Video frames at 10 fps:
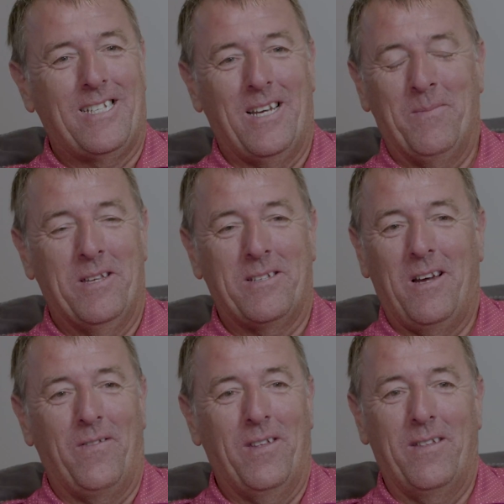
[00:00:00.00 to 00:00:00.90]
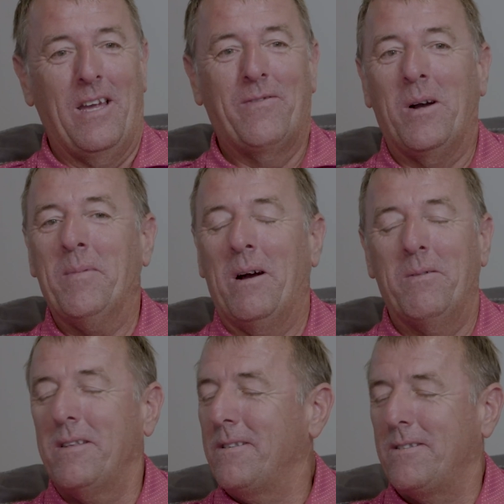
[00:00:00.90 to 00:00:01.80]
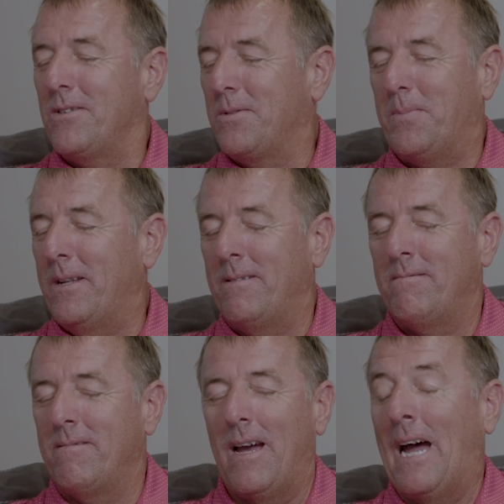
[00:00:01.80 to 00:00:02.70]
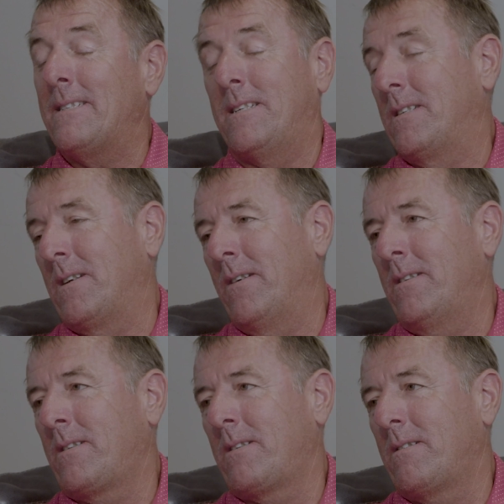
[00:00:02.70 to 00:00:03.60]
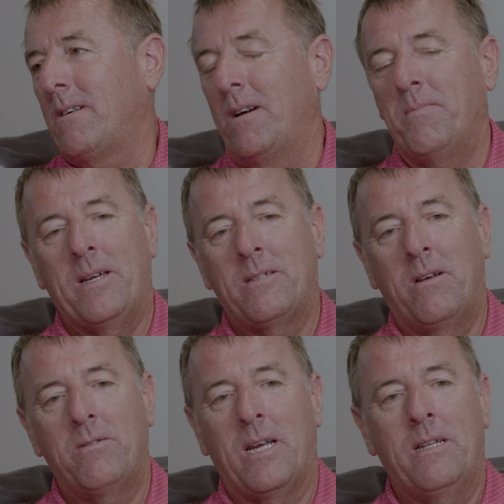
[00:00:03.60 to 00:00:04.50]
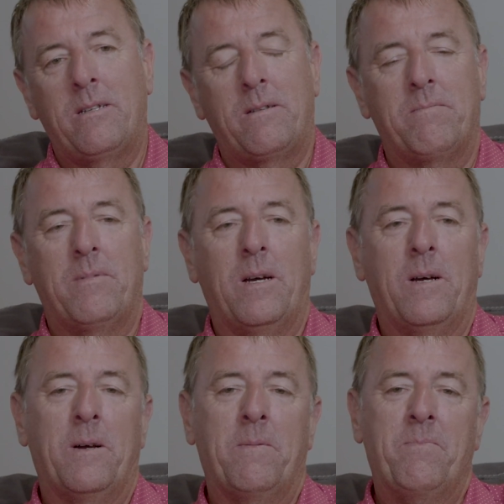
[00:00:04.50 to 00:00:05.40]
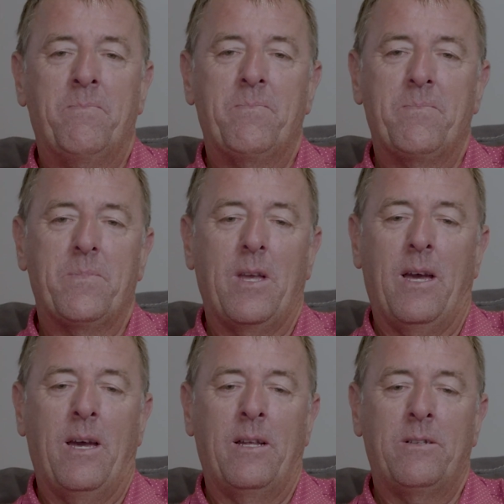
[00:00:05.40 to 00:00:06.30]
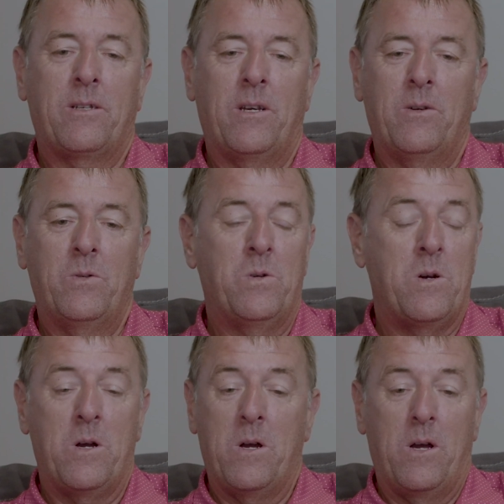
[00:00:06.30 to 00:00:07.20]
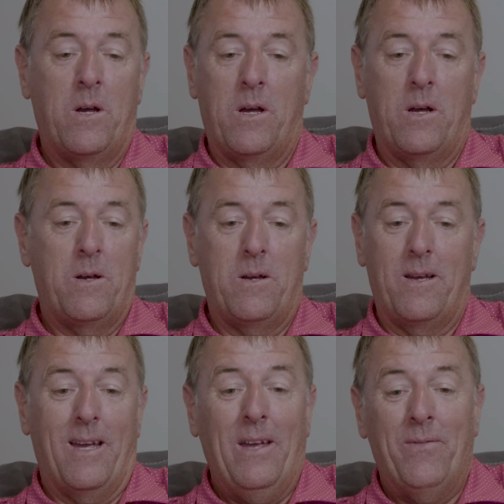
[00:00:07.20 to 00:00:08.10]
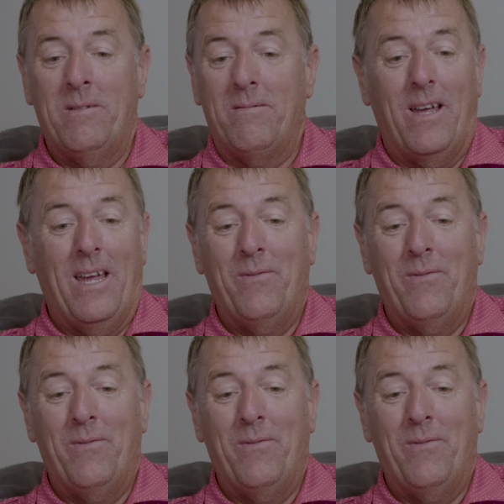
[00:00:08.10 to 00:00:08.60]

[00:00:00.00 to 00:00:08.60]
Some of the stuff that they've come out with has just been anti-science. Makes no sense. And so even